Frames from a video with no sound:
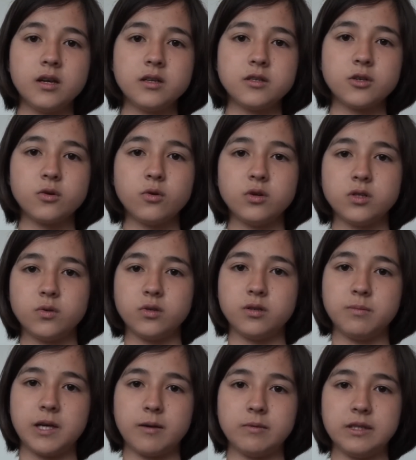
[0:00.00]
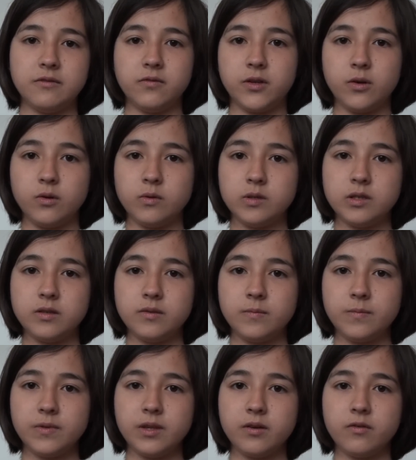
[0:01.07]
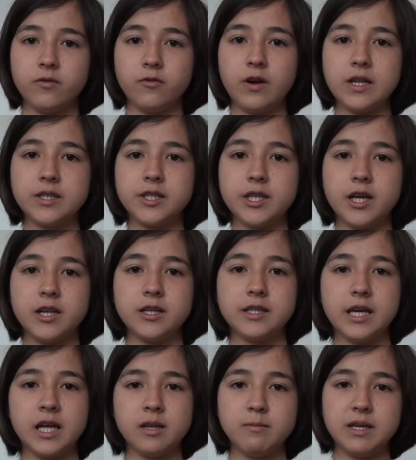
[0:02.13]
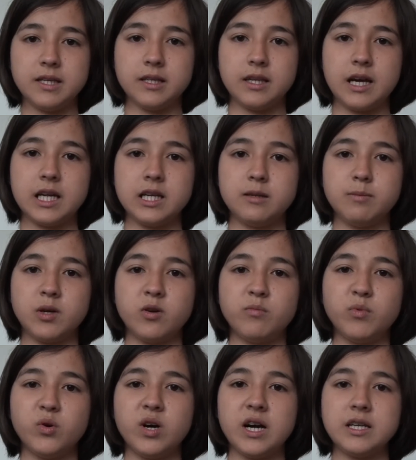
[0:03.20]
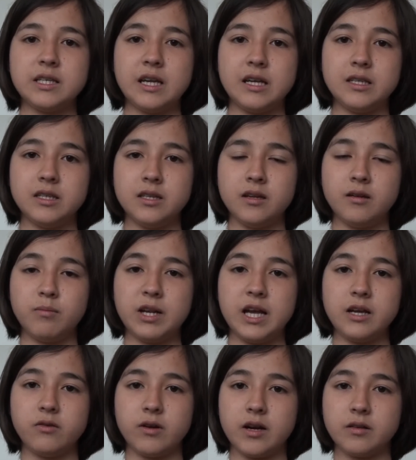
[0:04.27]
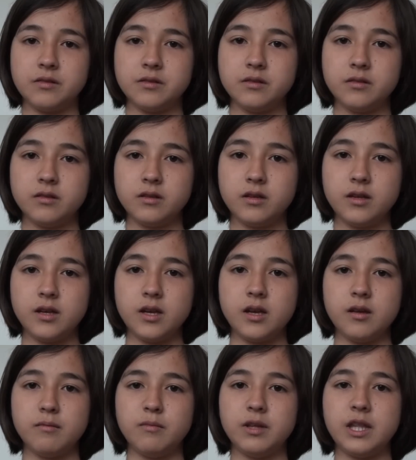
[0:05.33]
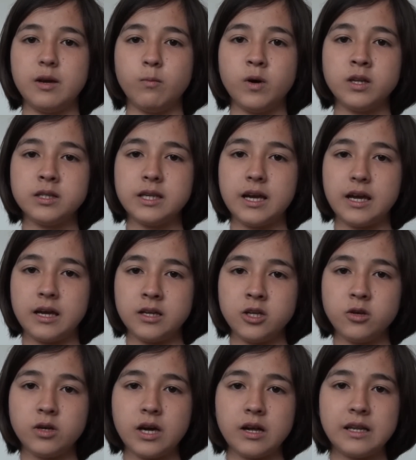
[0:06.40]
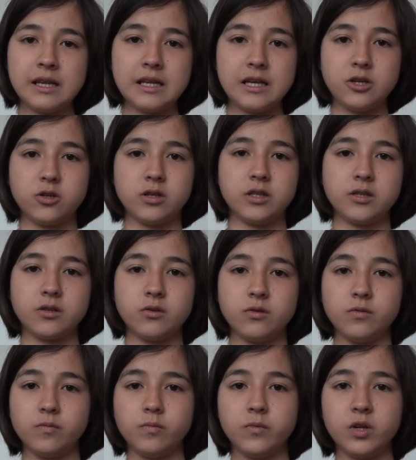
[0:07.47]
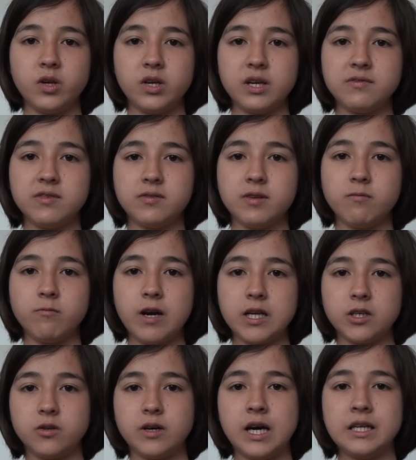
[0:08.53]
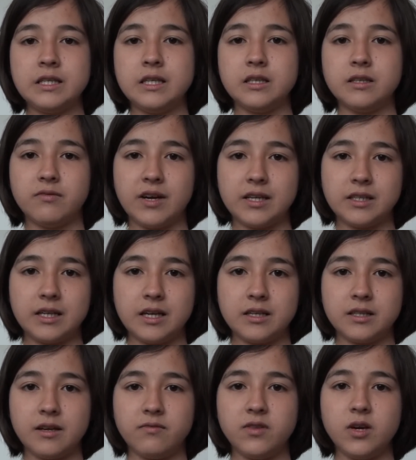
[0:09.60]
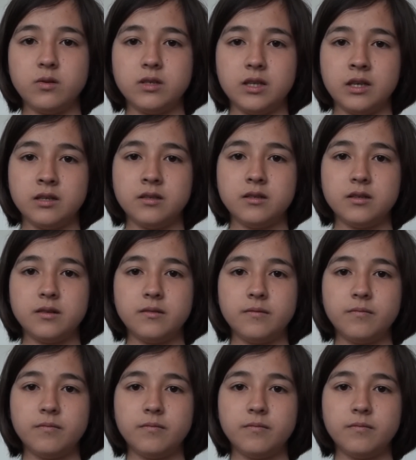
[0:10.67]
School has also become difficult. Friends turn into enemies and Hannah's become more isolated in the playground. But then one day, a new girl, Lily, joins school, who gives her some radical ideas of how to get herself noticed.